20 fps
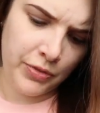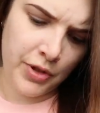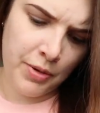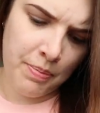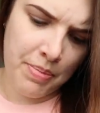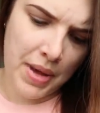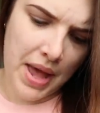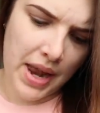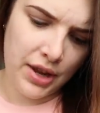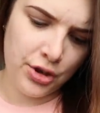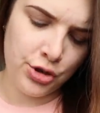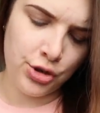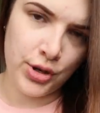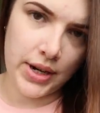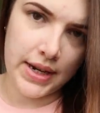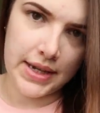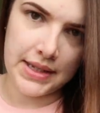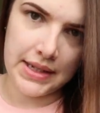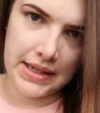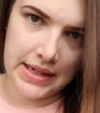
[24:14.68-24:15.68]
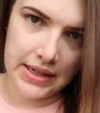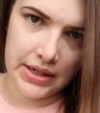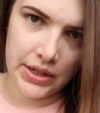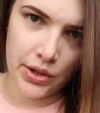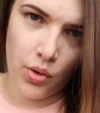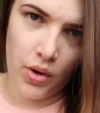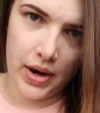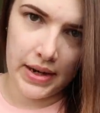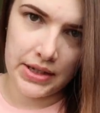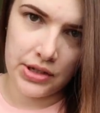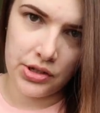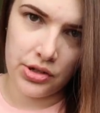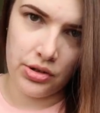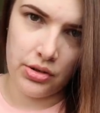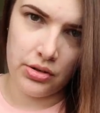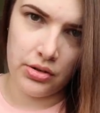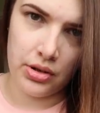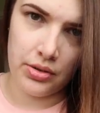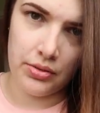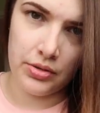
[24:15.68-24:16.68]
the Bellatrixes quite
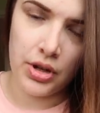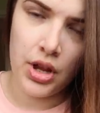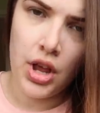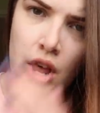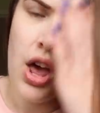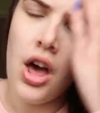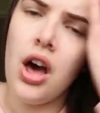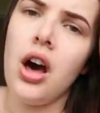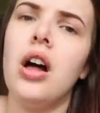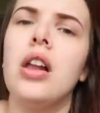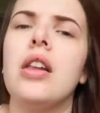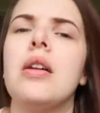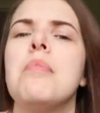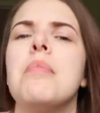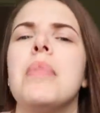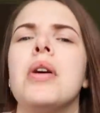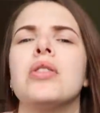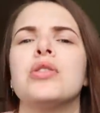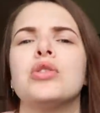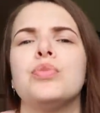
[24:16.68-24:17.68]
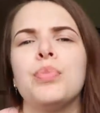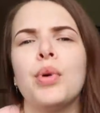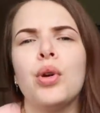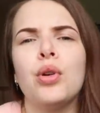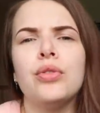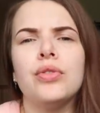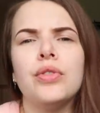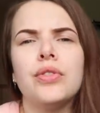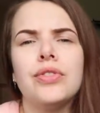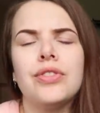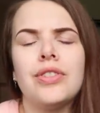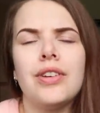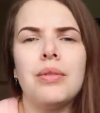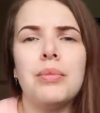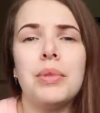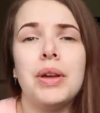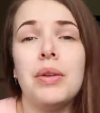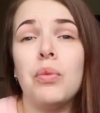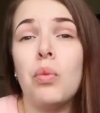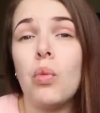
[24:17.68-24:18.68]
soon. I'll unbox both of
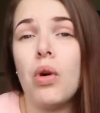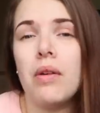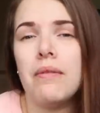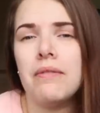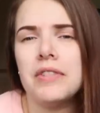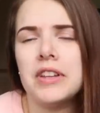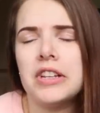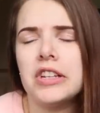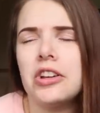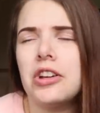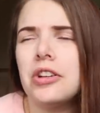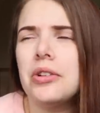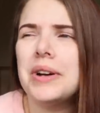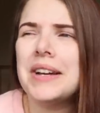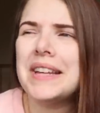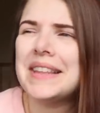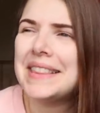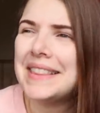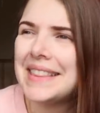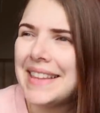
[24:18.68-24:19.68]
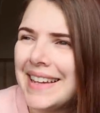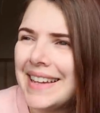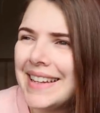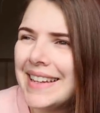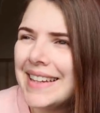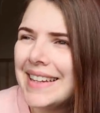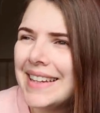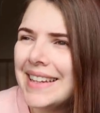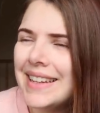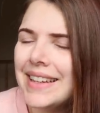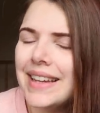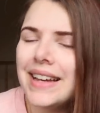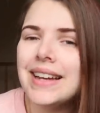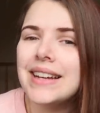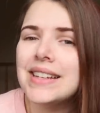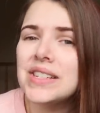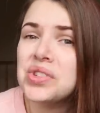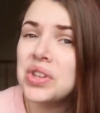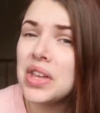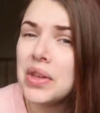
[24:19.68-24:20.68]
them in one video, I think.
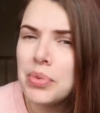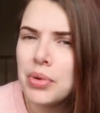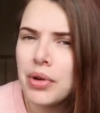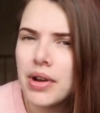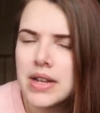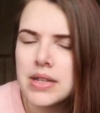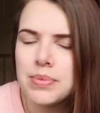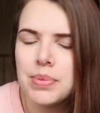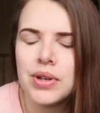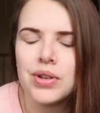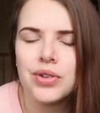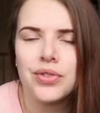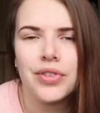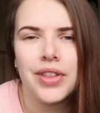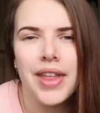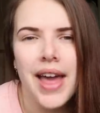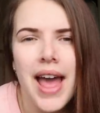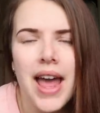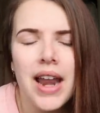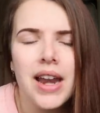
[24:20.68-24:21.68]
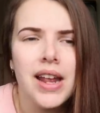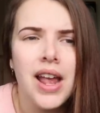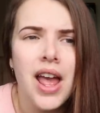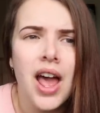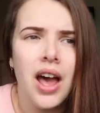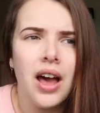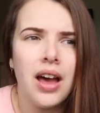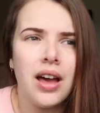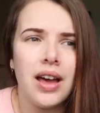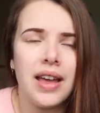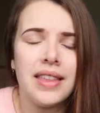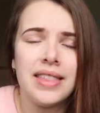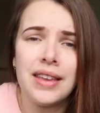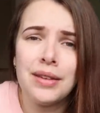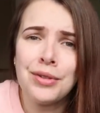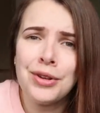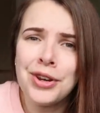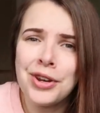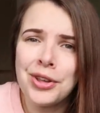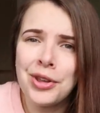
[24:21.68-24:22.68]
So keep your eyes peeled for that. I
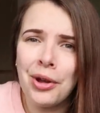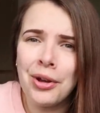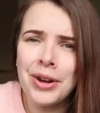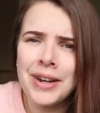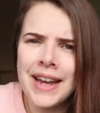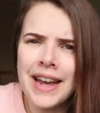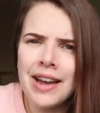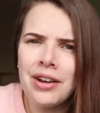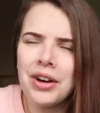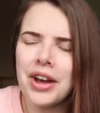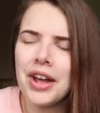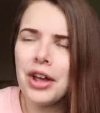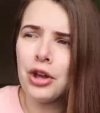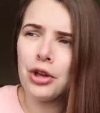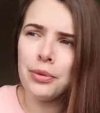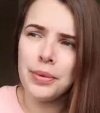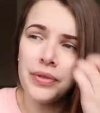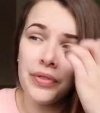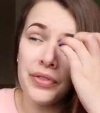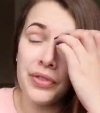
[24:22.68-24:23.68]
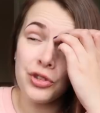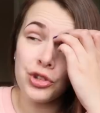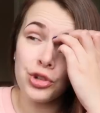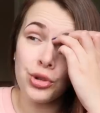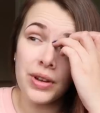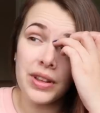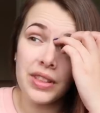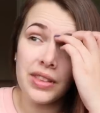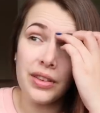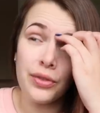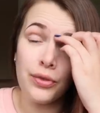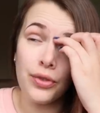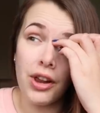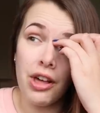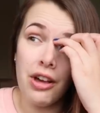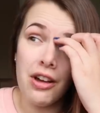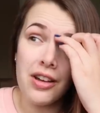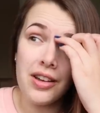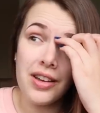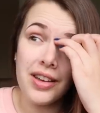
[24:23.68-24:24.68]
think I'm gonna go now. I hope you've enjoyed this
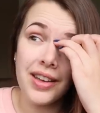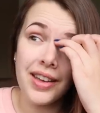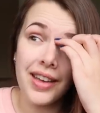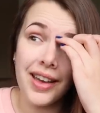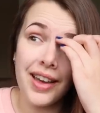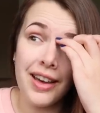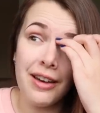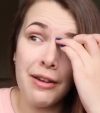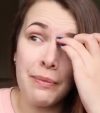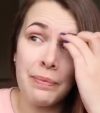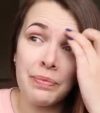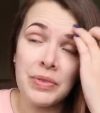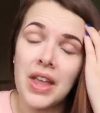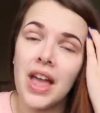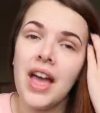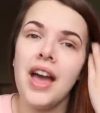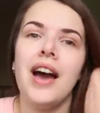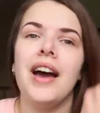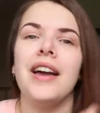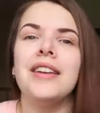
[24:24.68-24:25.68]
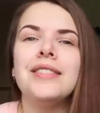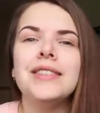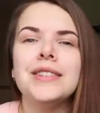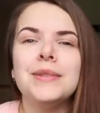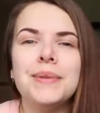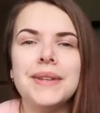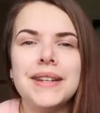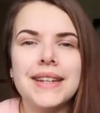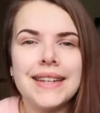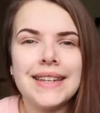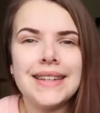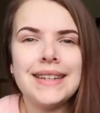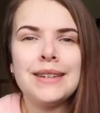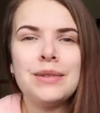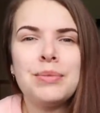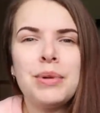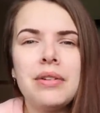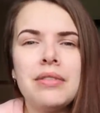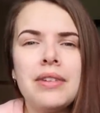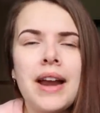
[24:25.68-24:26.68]
vlog. I know it's been a
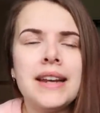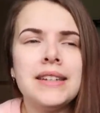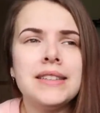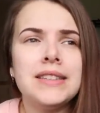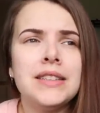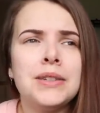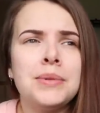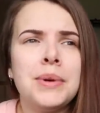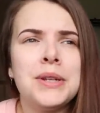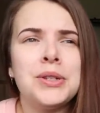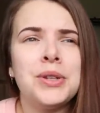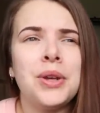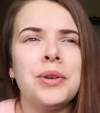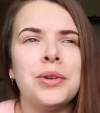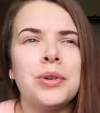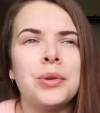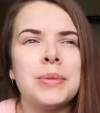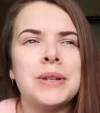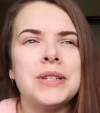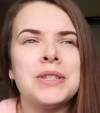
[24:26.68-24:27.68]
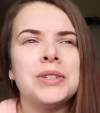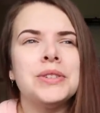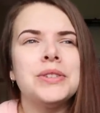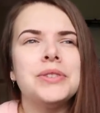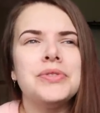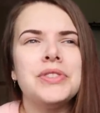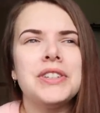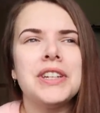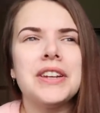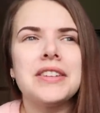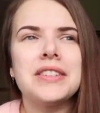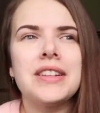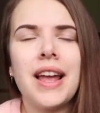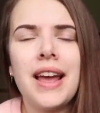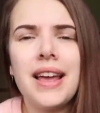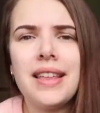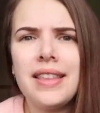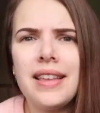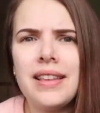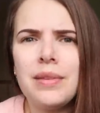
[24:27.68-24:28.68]
little bit random. I don't normally do videos
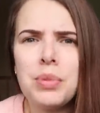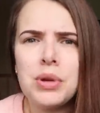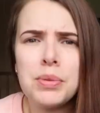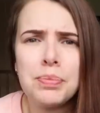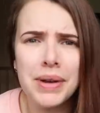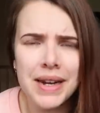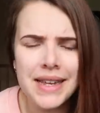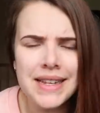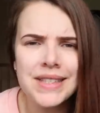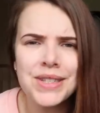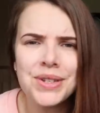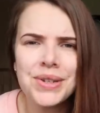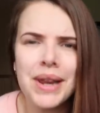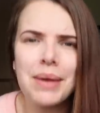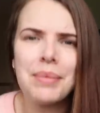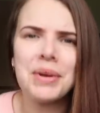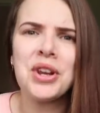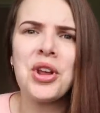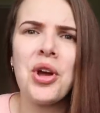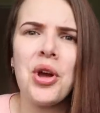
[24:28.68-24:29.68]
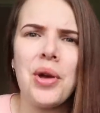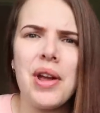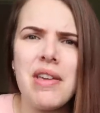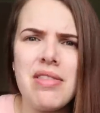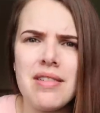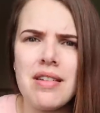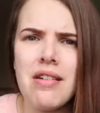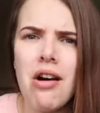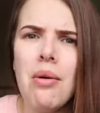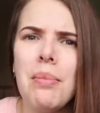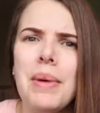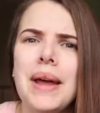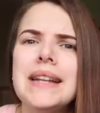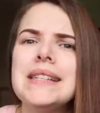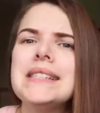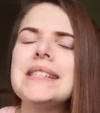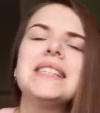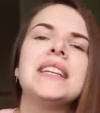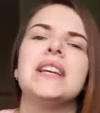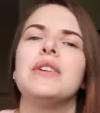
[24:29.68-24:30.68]
like this, but please do let me know in the
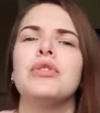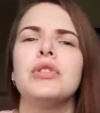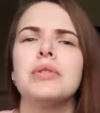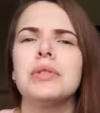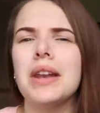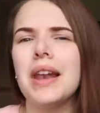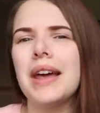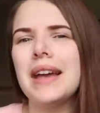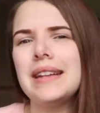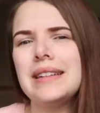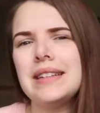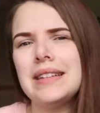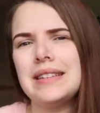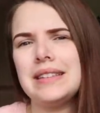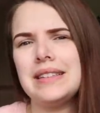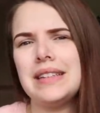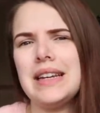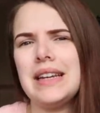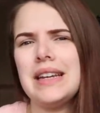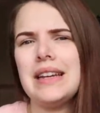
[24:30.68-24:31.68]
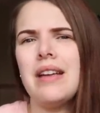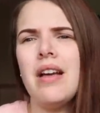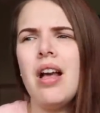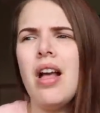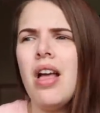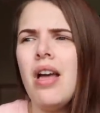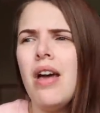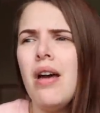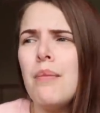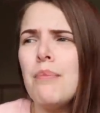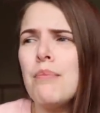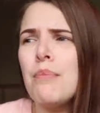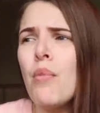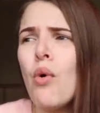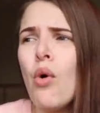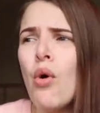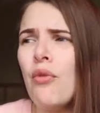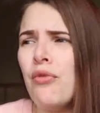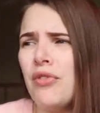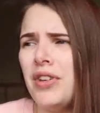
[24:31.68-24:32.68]
comments if you'd like to see
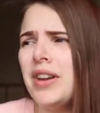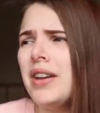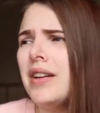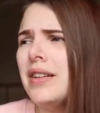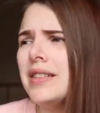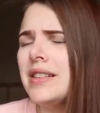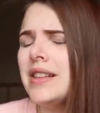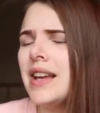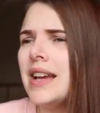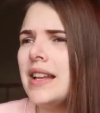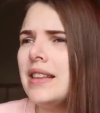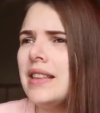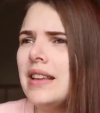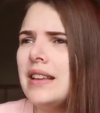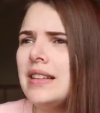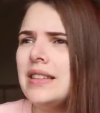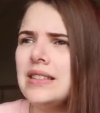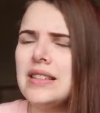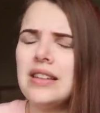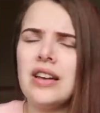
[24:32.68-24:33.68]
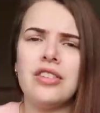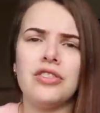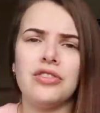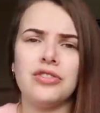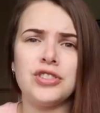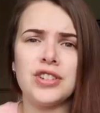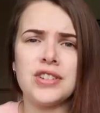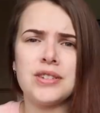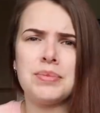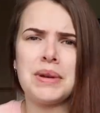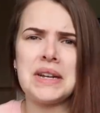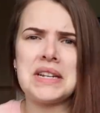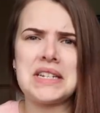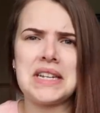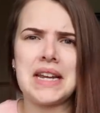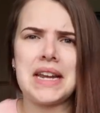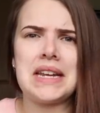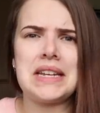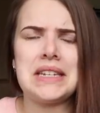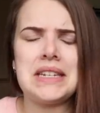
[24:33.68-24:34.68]
more videos like this of just my
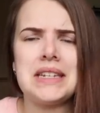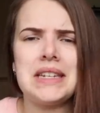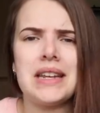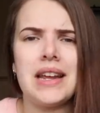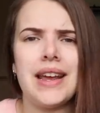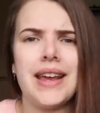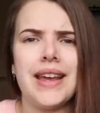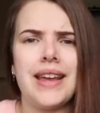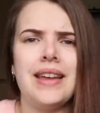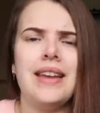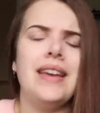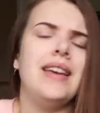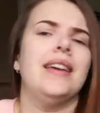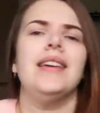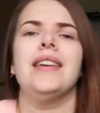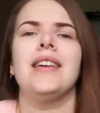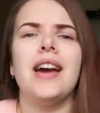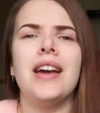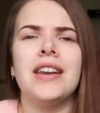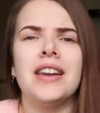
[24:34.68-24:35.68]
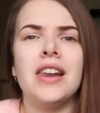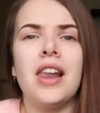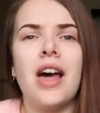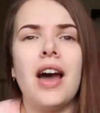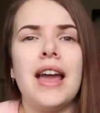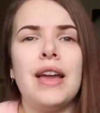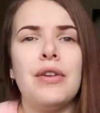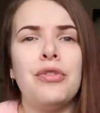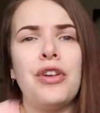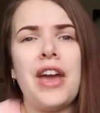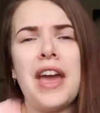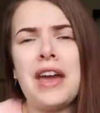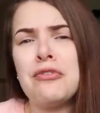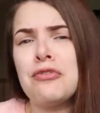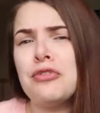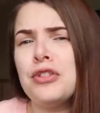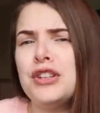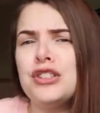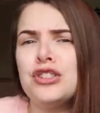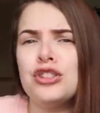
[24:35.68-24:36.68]
day-to-day kind of life
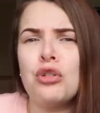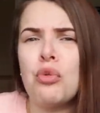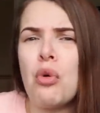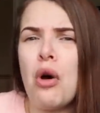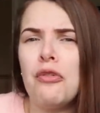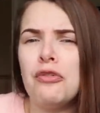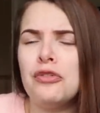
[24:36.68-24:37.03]
every so